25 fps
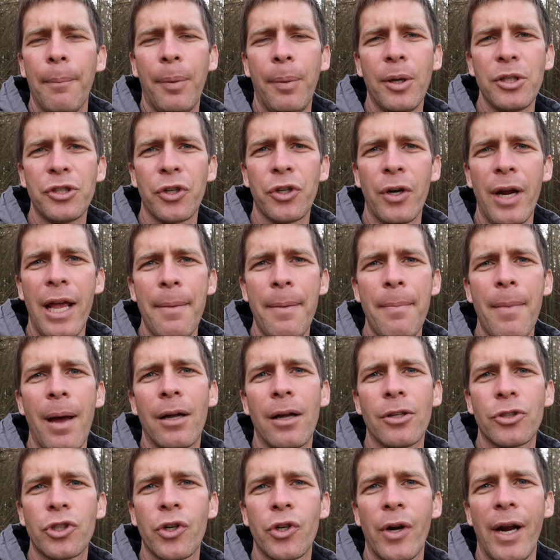put your
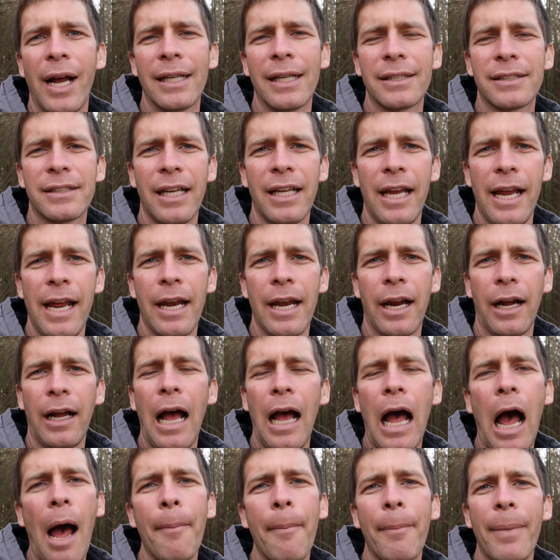email address in a
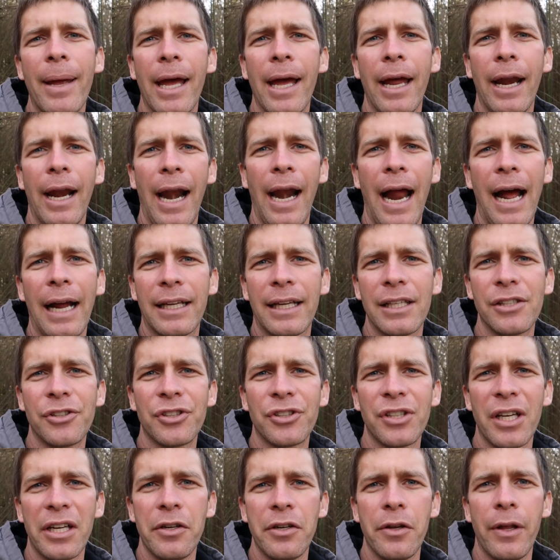comment and I can
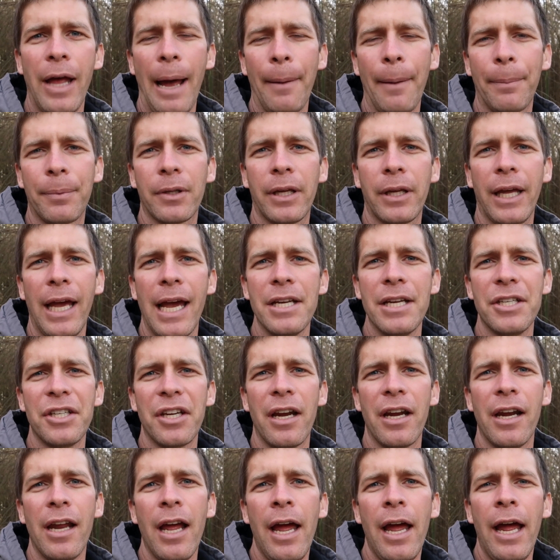send you the
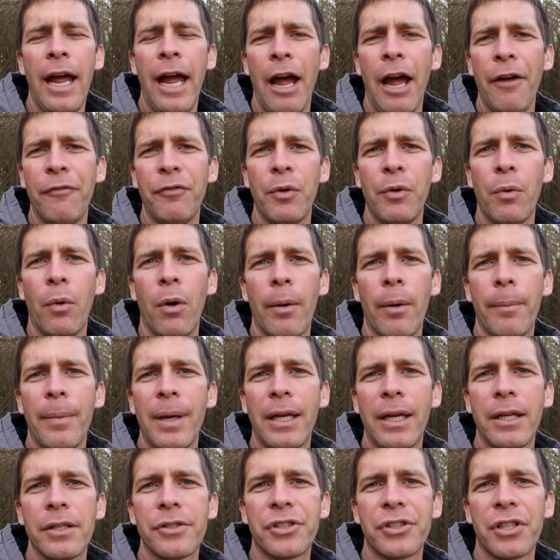application if you want to
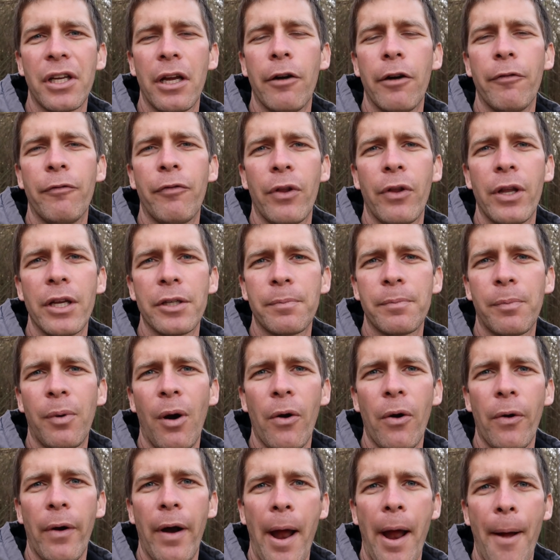be considered for this
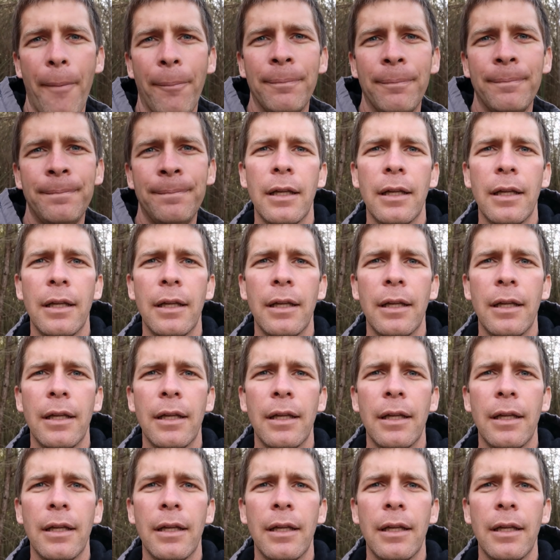program.